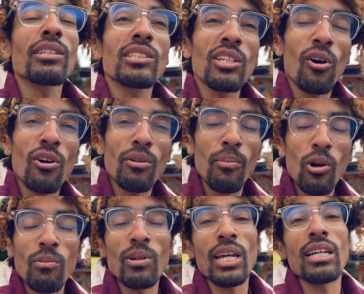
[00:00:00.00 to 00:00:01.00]
see all the
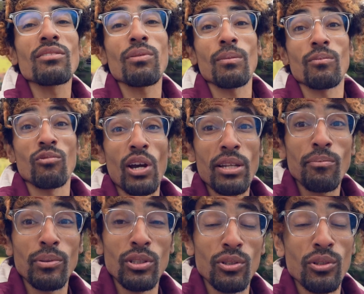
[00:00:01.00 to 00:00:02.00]
Pokemon games from Red,
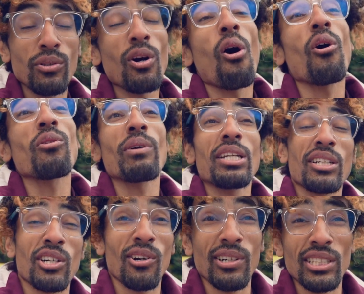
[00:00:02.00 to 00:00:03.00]
Blue, all the way to
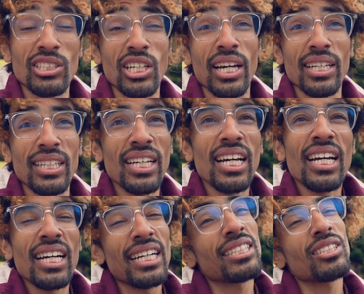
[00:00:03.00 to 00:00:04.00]
current gen.
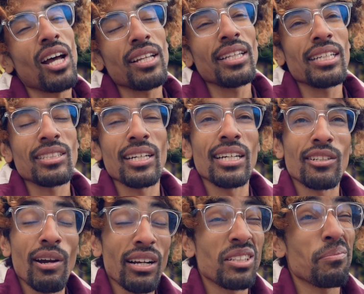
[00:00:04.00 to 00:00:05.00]
It's not necessarily
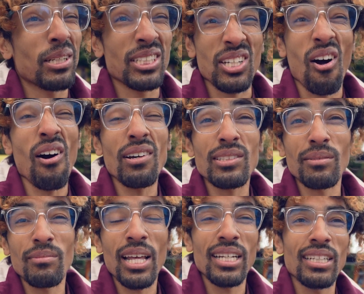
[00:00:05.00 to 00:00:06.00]
interactive, but it's awesome
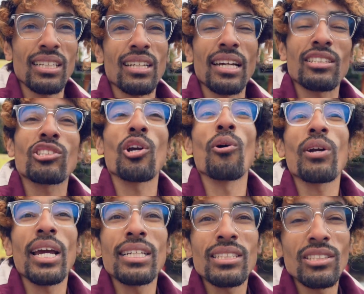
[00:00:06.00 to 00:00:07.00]
that it like
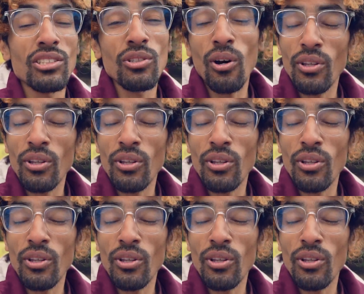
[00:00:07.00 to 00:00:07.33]
showcases you all